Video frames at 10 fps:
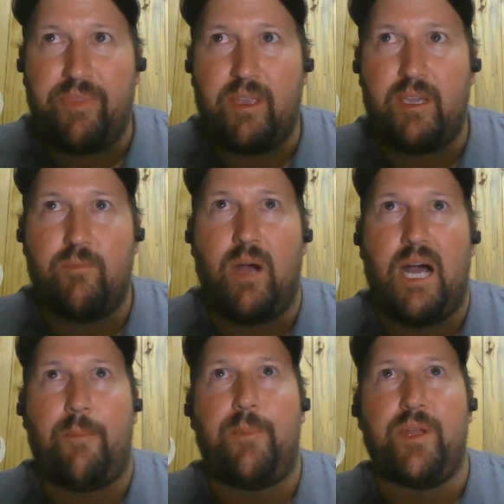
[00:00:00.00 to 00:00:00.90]
in my
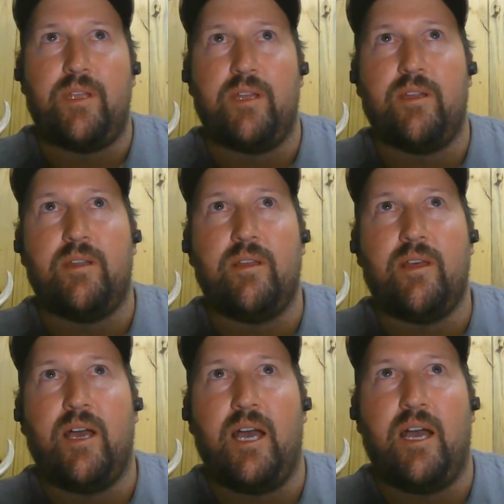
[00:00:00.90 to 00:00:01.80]
opinion,
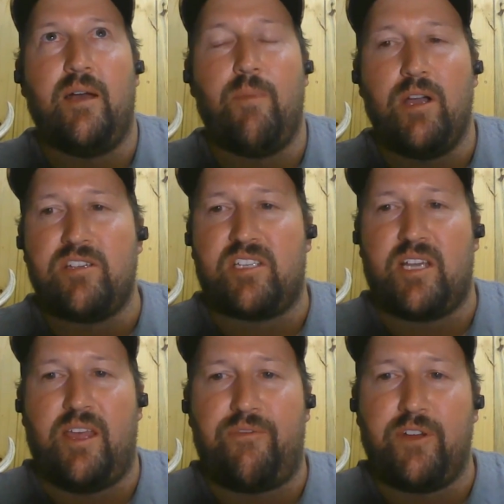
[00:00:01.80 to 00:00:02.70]
most South
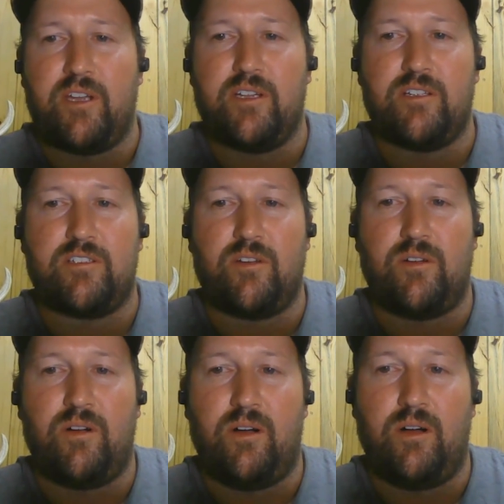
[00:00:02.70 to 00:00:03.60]
Africans
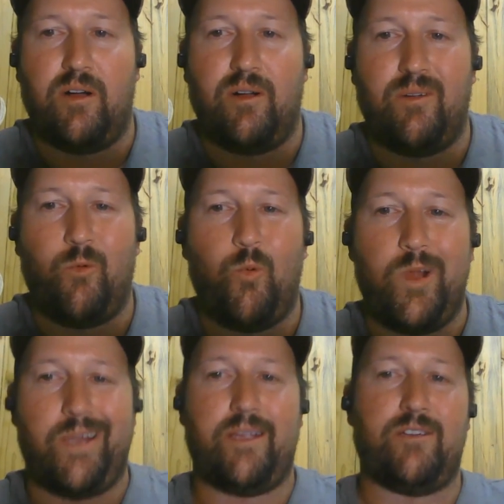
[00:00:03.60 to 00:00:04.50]
are
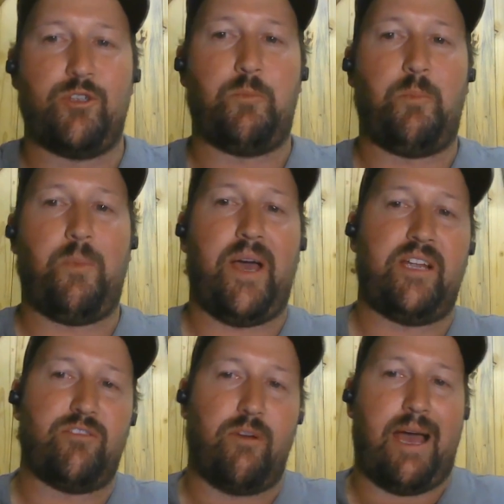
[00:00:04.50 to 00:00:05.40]
willing to pay to
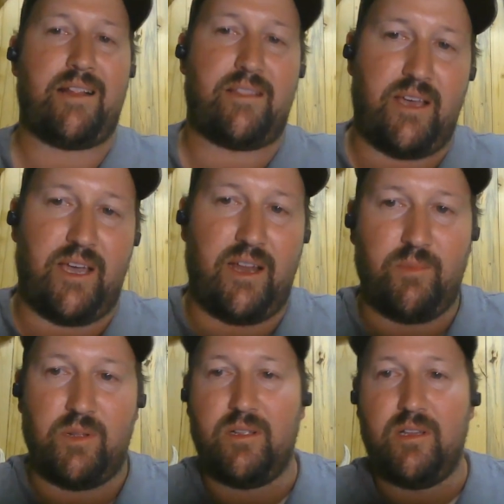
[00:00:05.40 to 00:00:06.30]
hunt the animal.